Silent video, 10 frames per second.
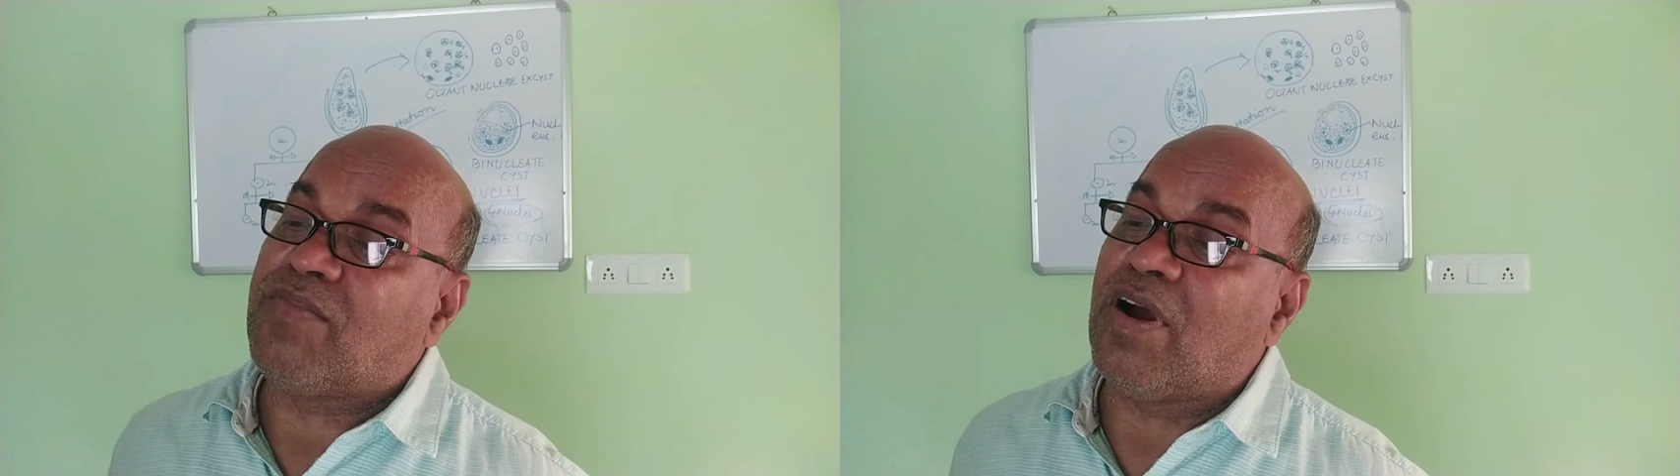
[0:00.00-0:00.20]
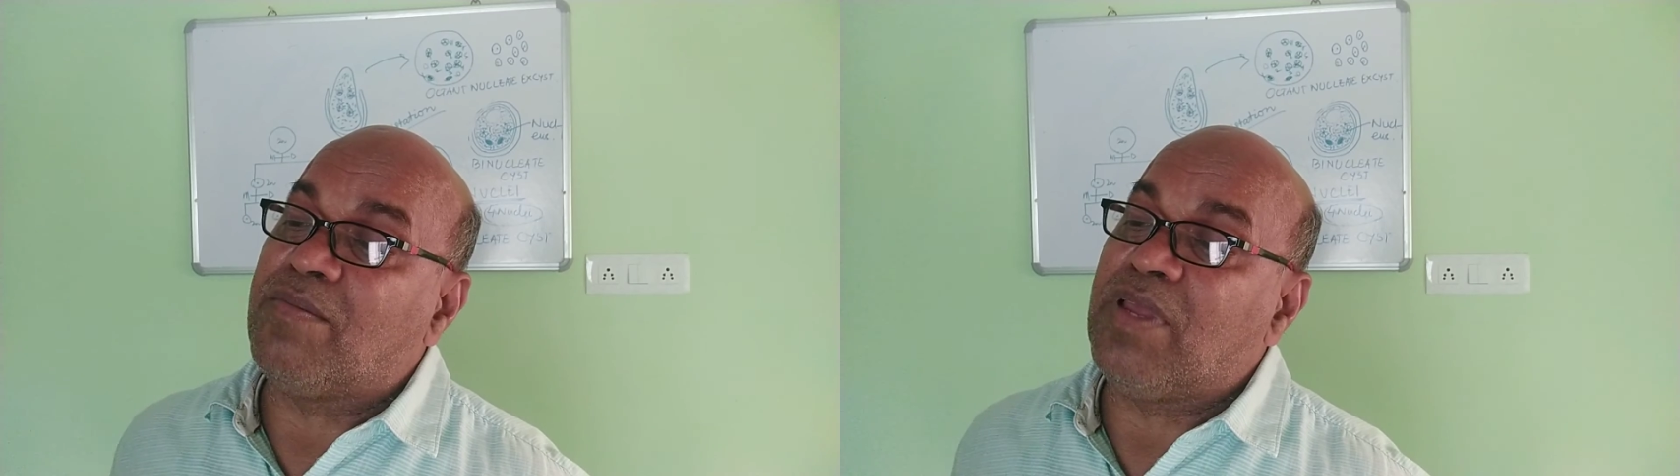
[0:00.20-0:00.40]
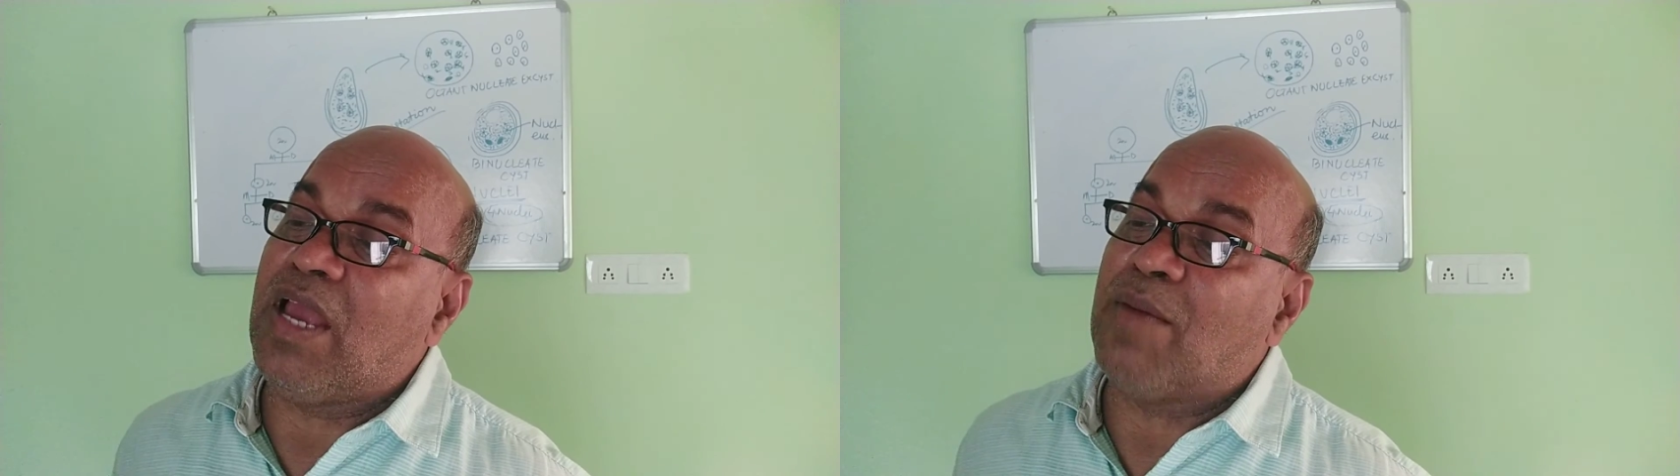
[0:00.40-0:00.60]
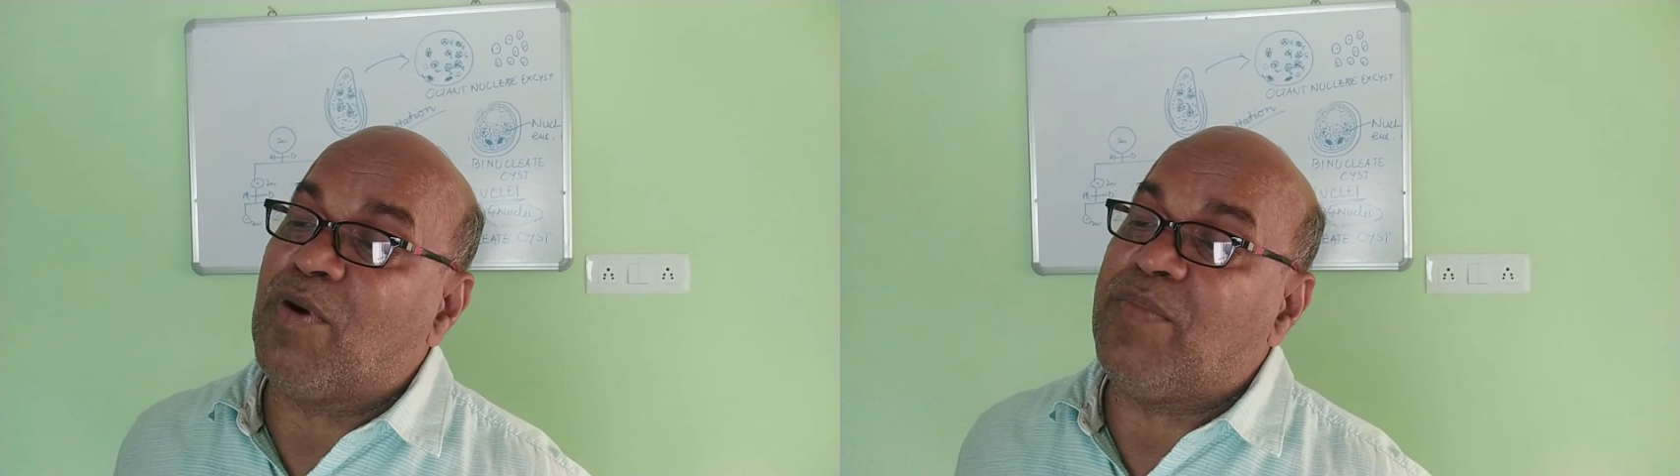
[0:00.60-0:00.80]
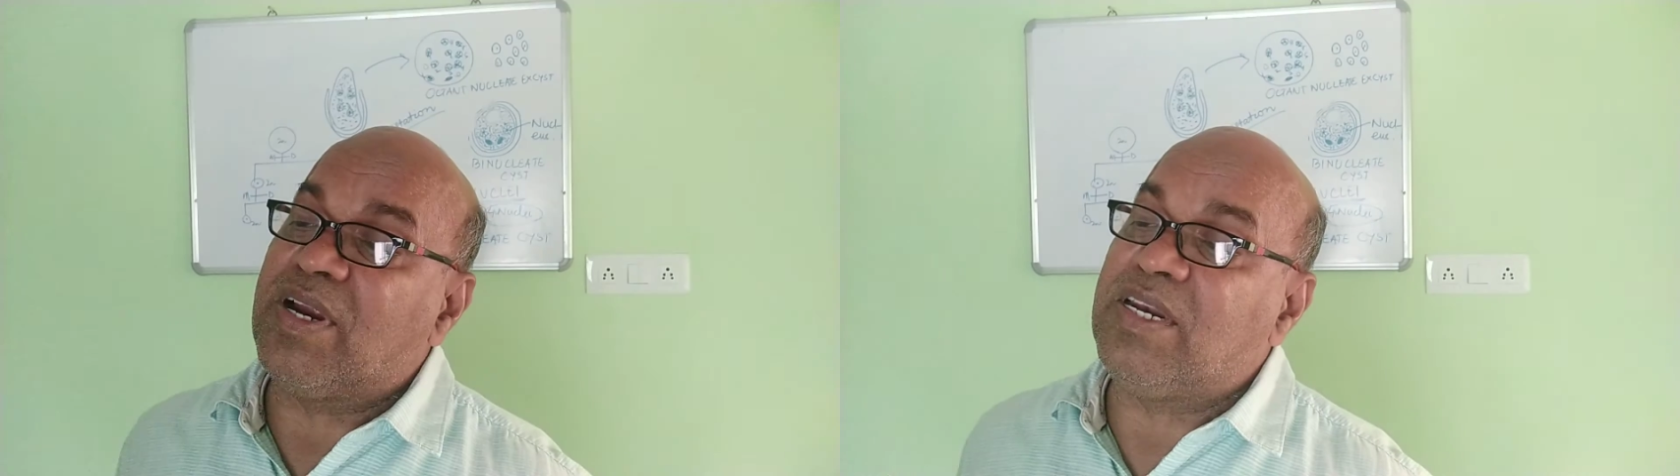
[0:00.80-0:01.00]
from the
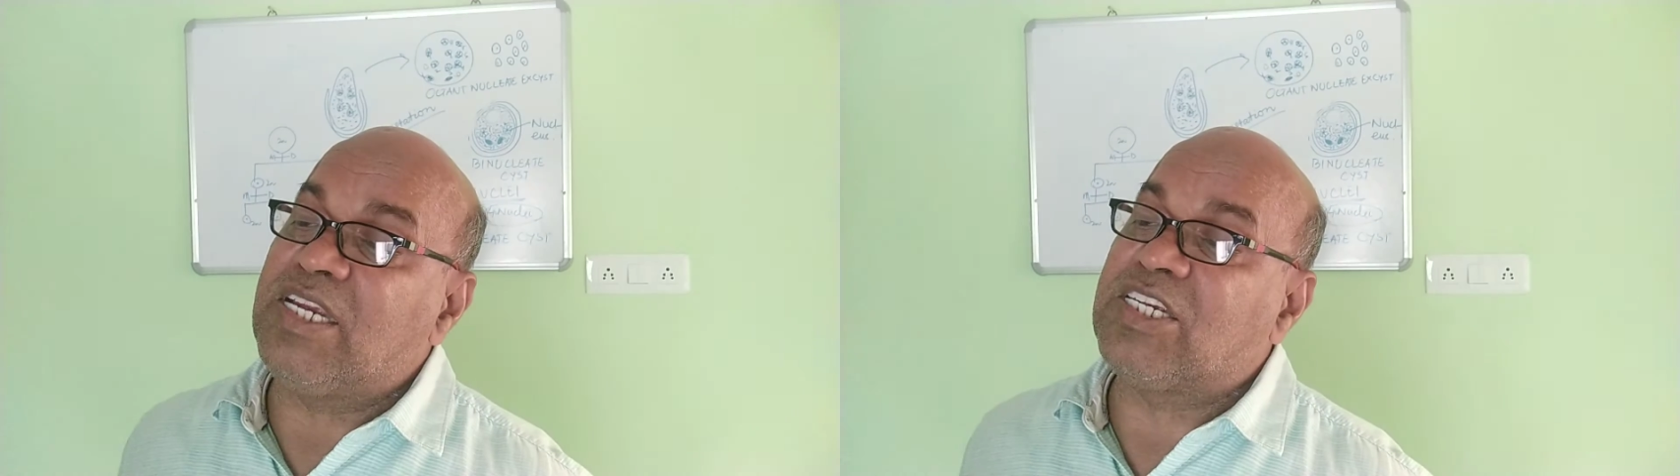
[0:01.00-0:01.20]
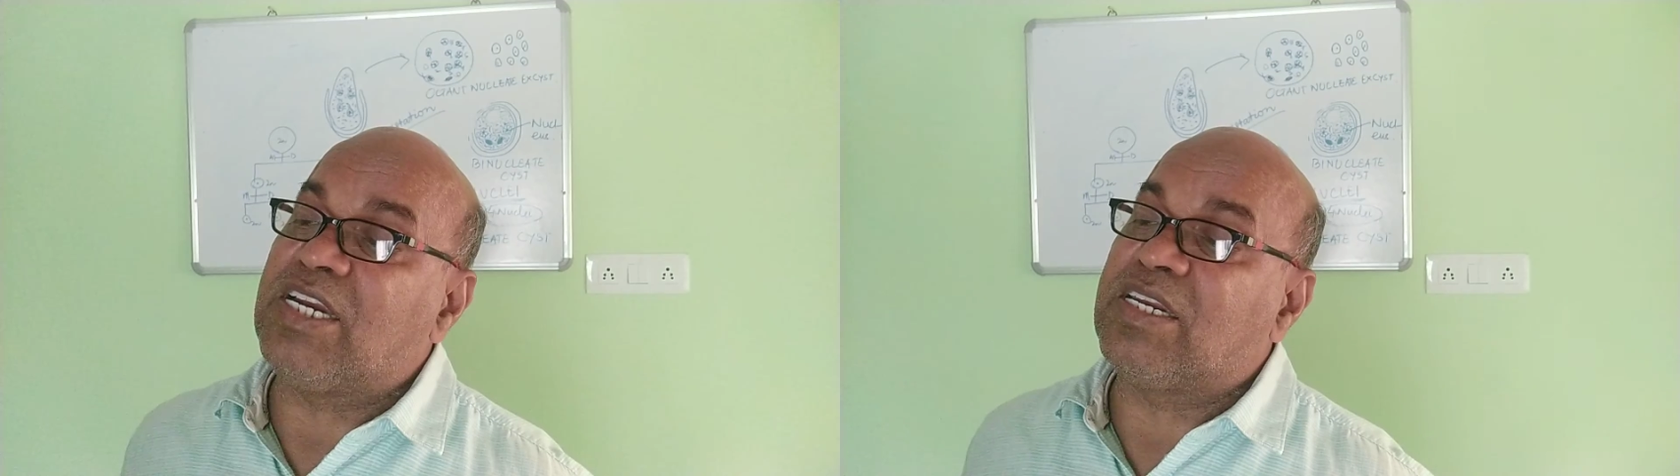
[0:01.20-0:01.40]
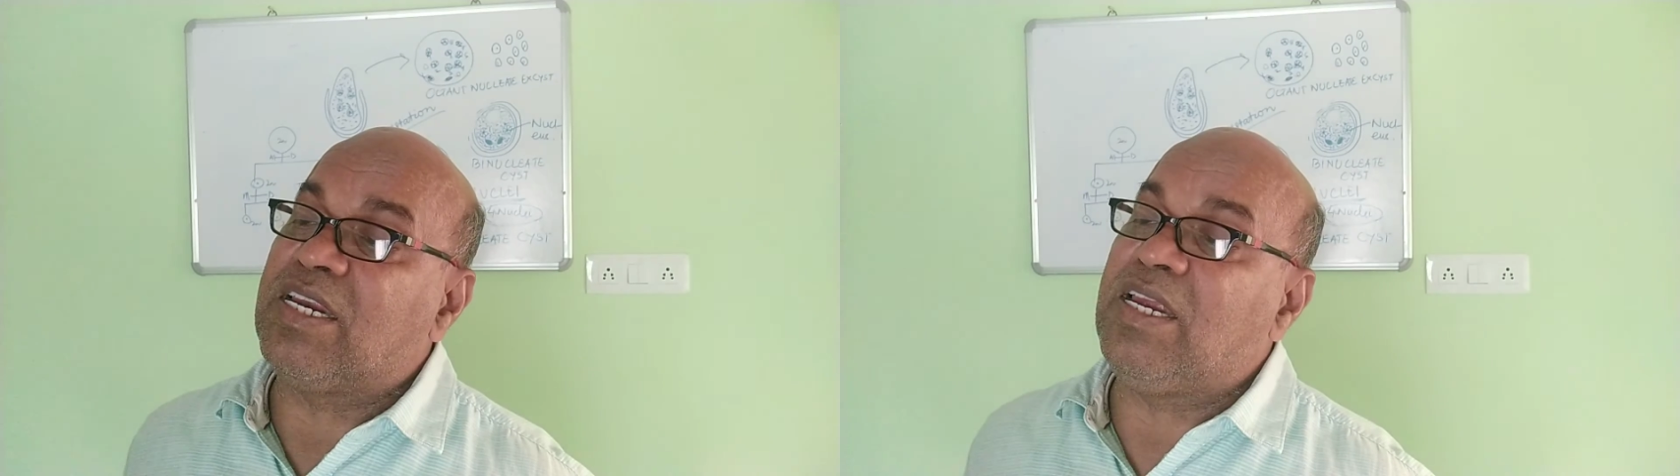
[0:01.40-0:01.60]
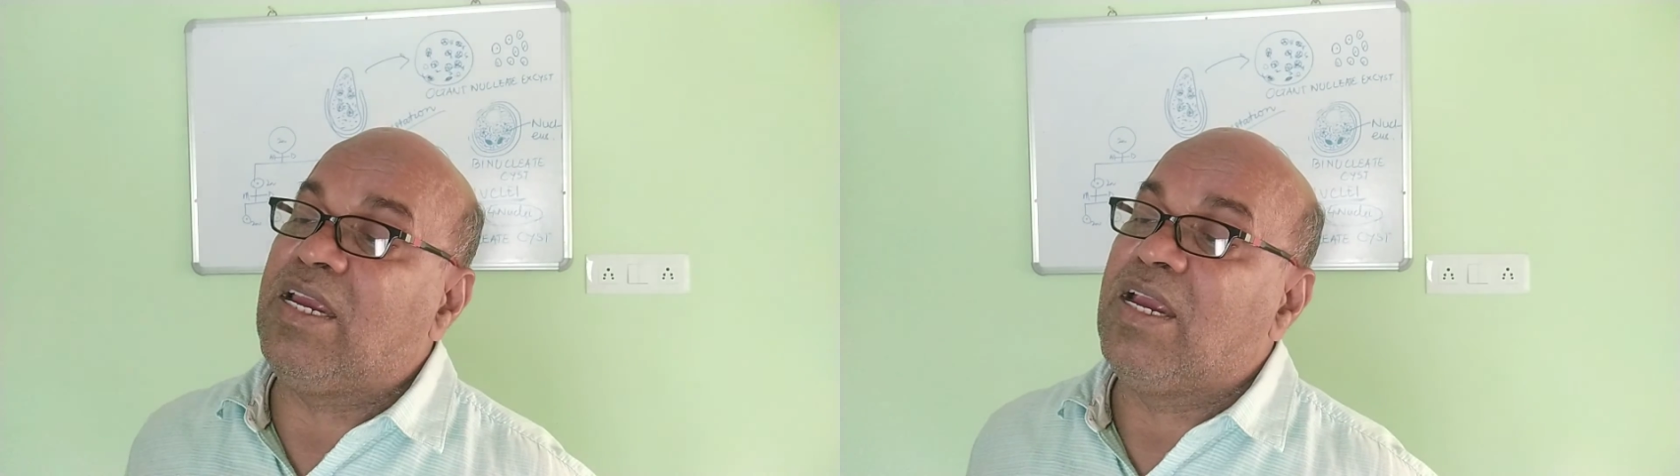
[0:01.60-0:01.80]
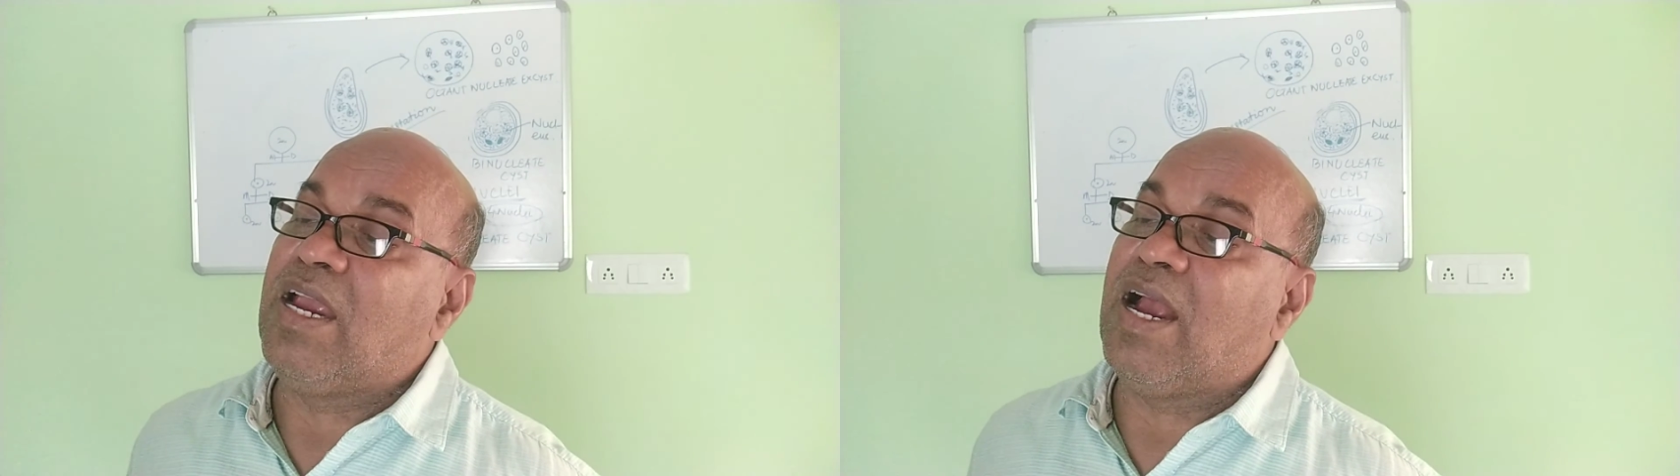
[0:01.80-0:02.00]
amoebic
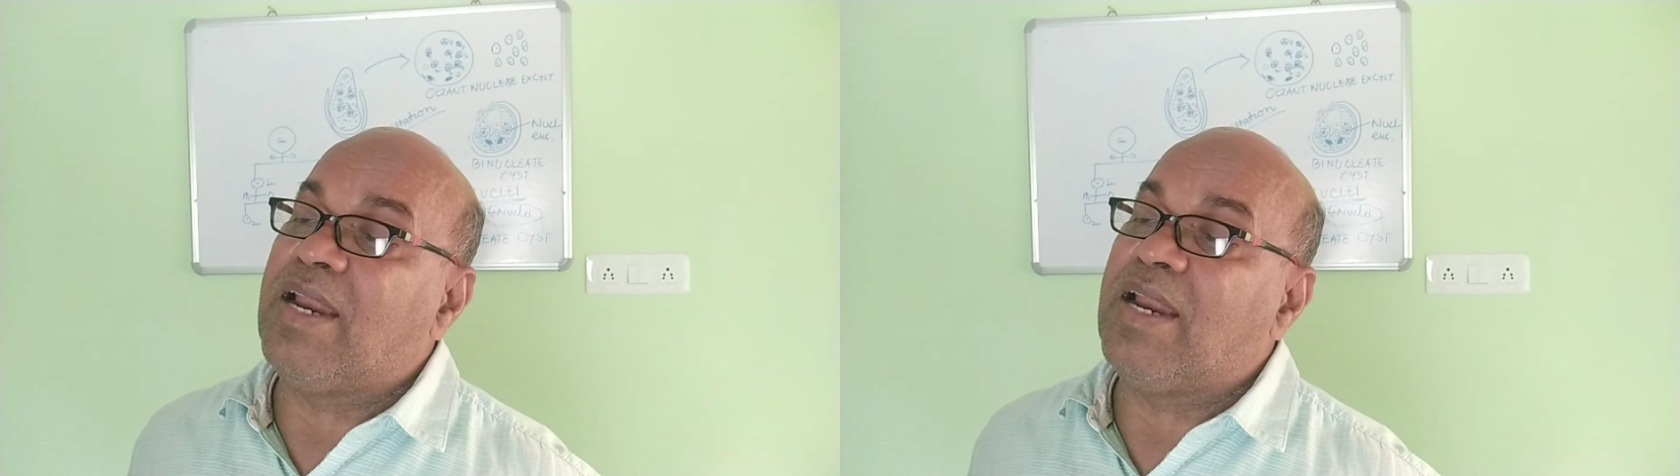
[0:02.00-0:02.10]
dysentery